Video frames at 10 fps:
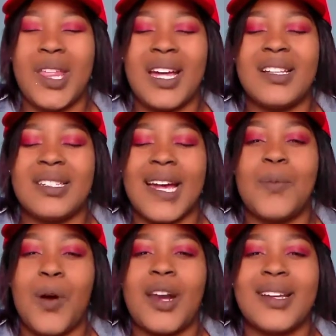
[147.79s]
the
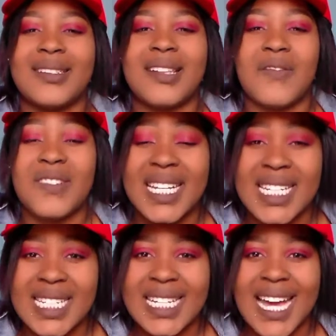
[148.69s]
inside part is
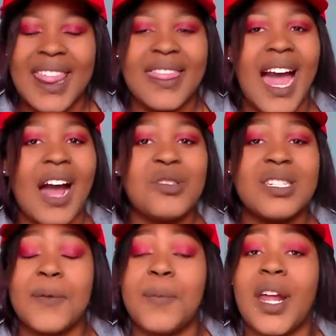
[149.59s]
self-cleaning, the
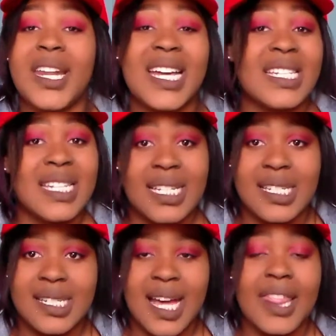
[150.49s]
outside part
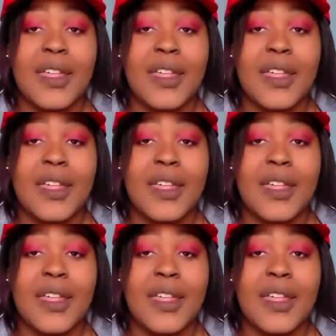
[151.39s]
isn't.